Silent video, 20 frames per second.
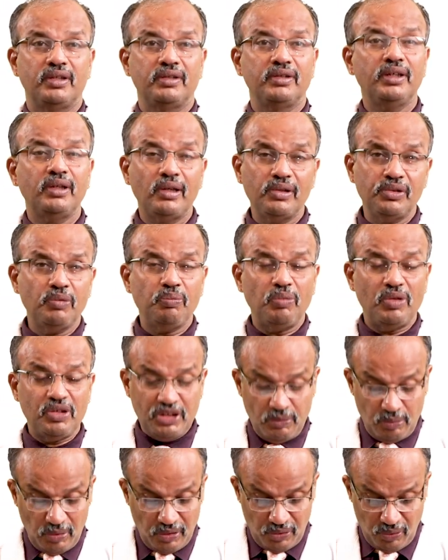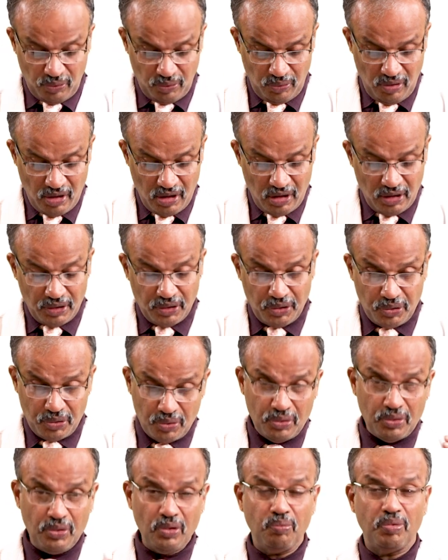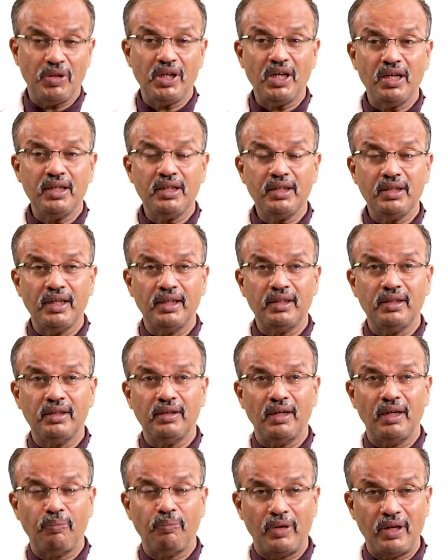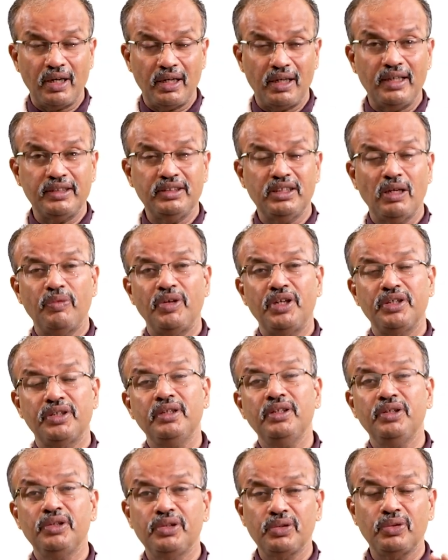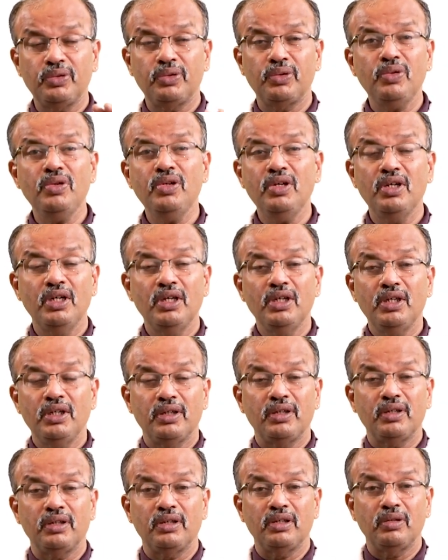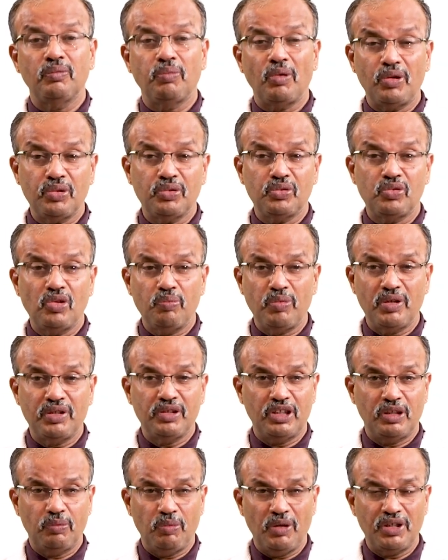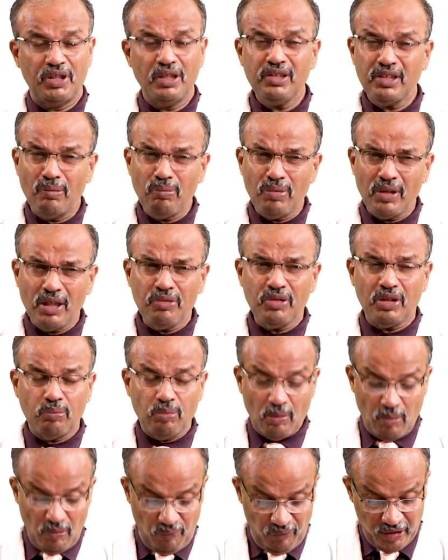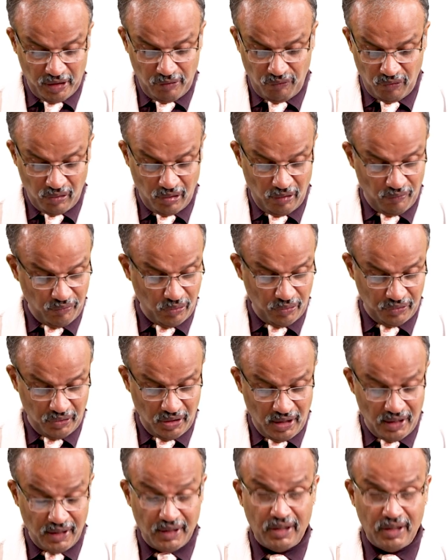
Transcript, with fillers: That also possible. So you should do PR, per rectal examination, you should do uh, proctoscopy in this patient. Sometimes it may be painful, of course.